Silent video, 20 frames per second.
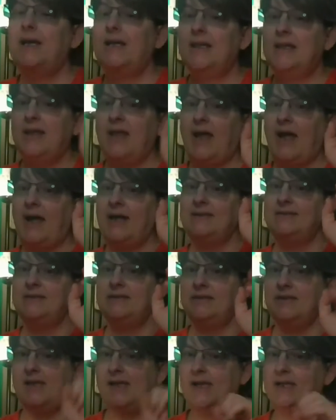
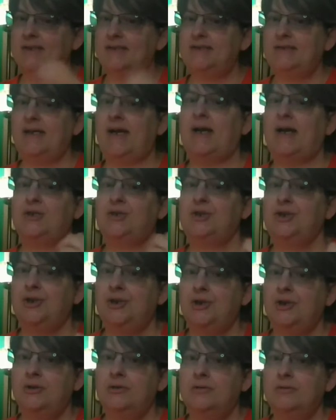class in
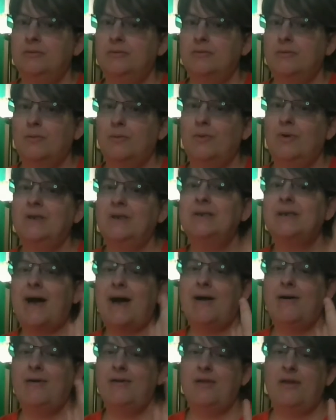stature was
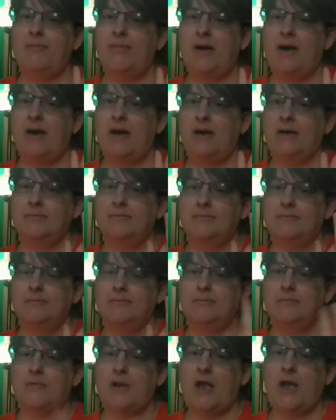higher than mine.
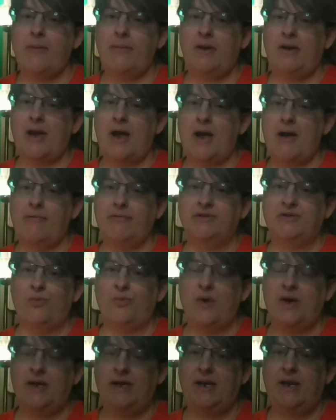I mean, I was a
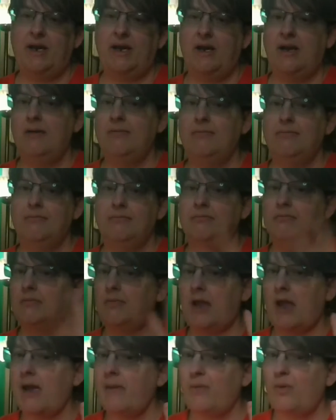white kid,
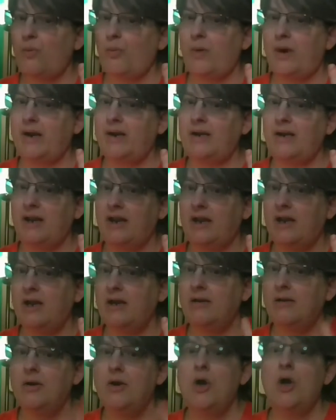am a white
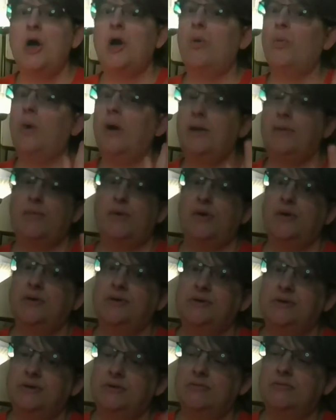kid, white
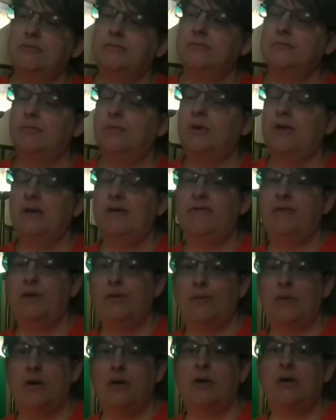person, whatever
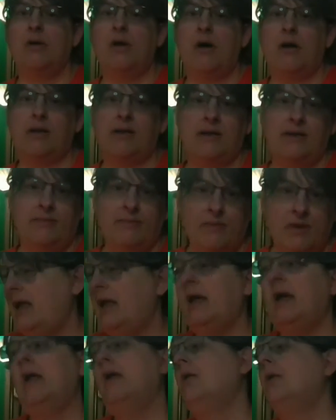you want to call it.
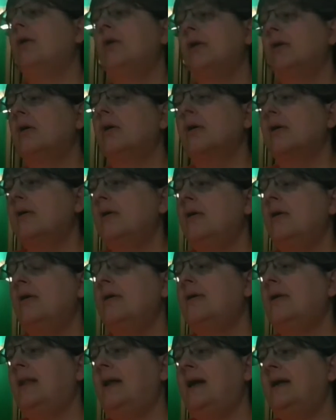And her, her
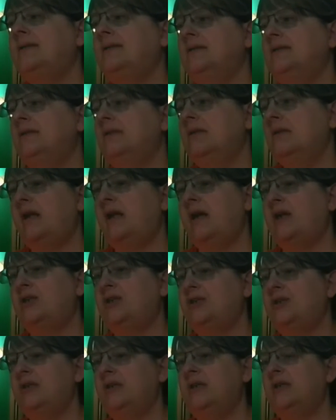class's
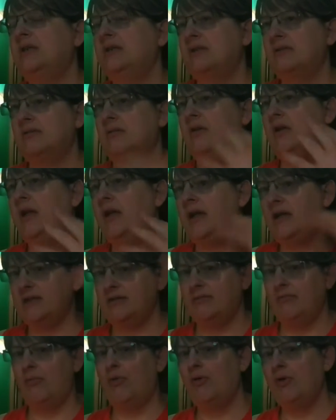stature is
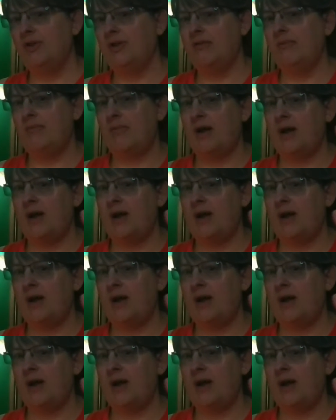is more than